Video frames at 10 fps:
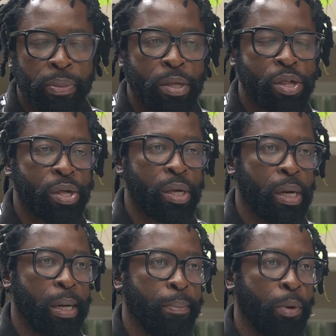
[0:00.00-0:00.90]
She,
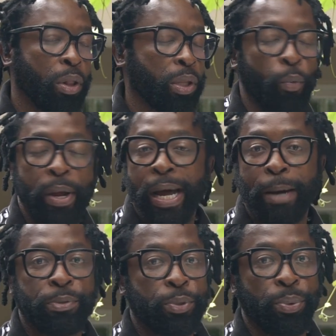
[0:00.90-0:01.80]
um, all the way
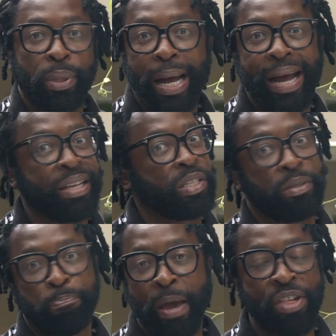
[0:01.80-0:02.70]
up to the
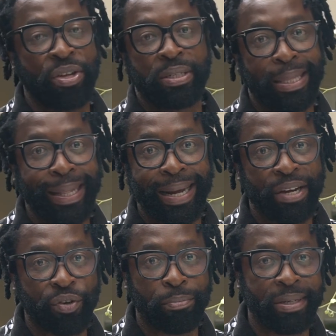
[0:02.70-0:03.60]
highest pageant in the
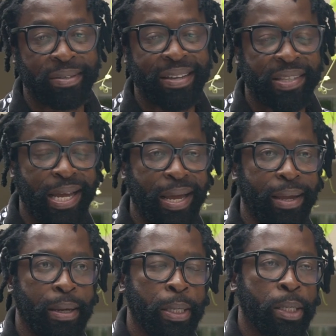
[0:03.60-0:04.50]
country, Miss SA.
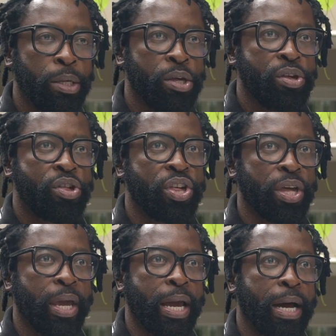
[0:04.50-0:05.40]

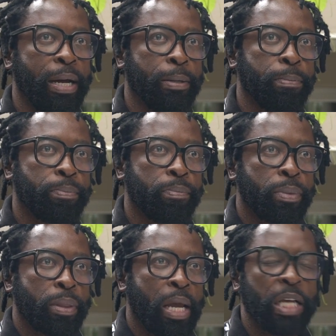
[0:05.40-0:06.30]
She um,
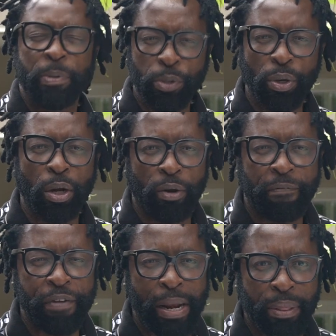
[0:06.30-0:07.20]
has been doing a lot of
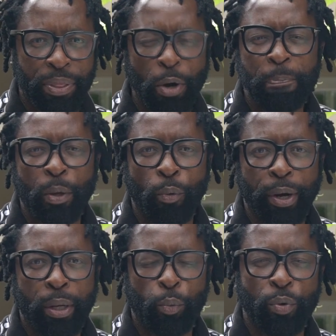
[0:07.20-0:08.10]
philanthropic
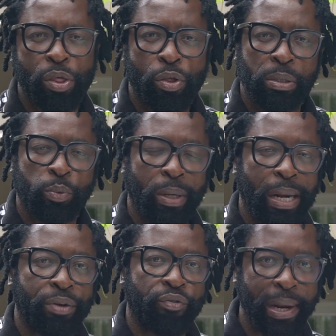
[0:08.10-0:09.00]
work, which is what
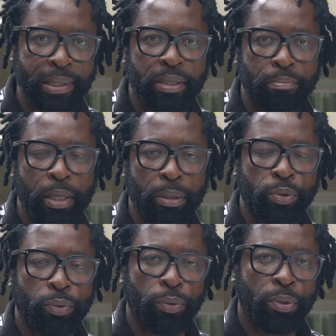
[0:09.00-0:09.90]
attracted me
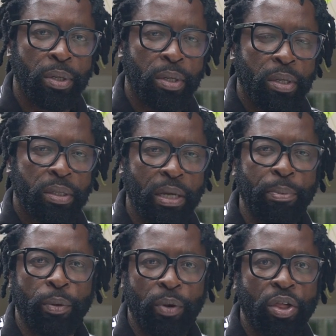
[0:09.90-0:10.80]
to some
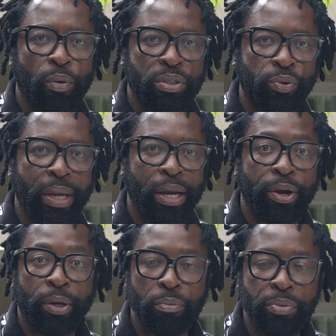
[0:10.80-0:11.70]
of the work she was doing in
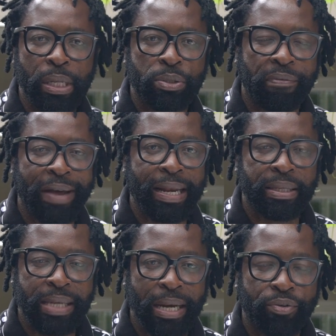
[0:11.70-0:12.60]
her community of
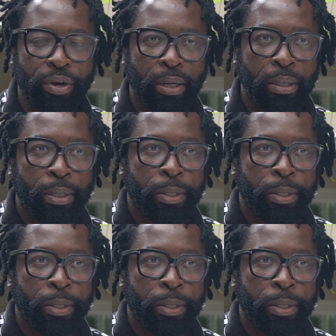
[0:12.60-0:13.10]
Alexandra.